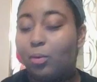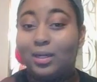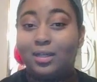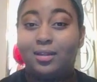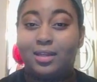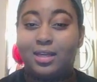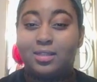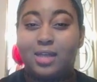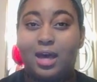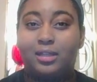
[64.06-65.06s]
of the
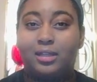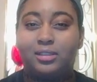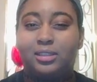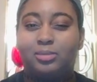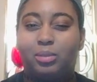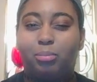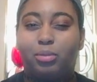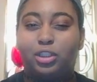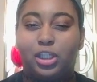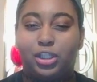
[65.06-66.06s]
things, there's this one
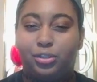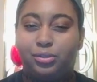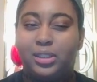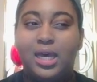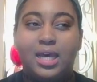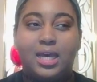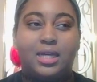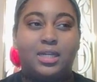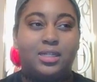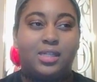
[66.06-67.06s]
brush I use,
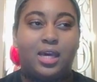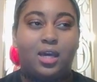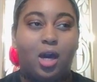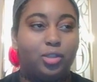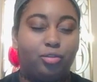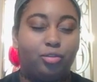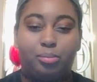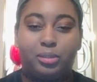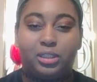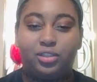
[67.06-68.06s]
and it is a contour
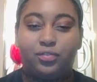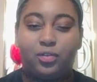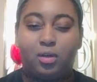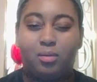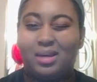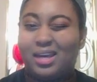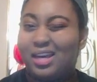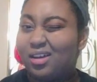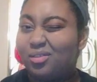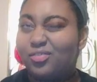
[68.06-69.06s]
brush from
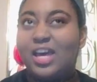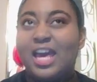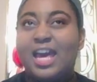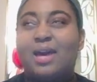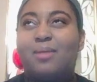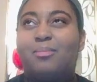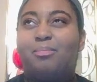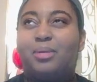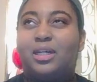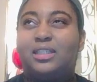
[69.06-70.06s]
e.l.f.
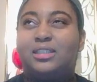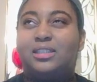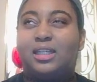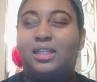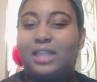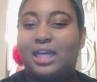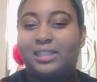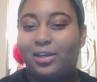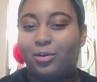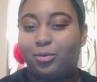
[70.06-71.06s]
But that's
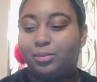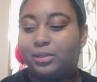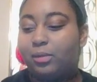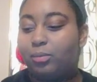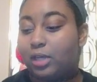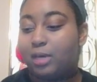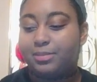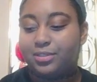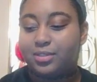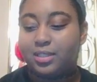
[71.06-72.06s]
at home, so I will not
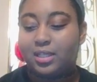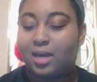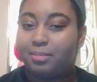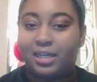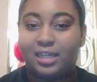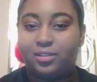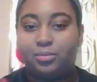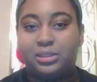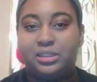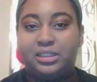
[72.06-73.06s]
be using that. But I don't
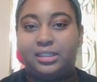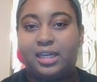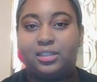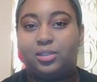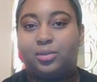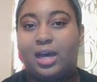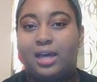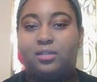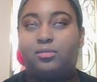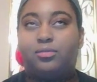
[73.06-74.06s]
really need that
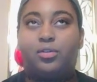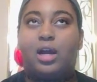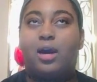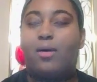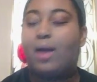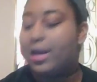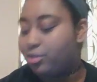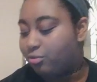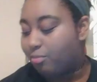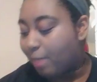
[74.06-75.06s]
for how I
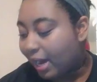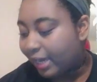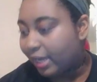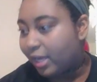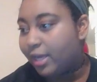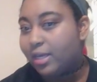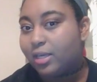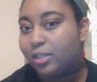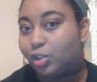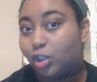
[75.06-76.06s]
do my
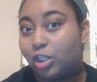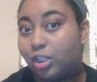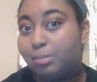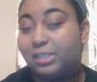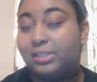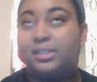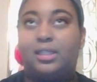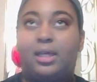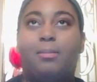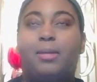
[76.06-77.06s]
look
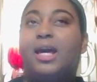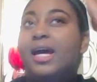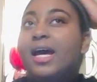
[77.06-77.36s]
personally. But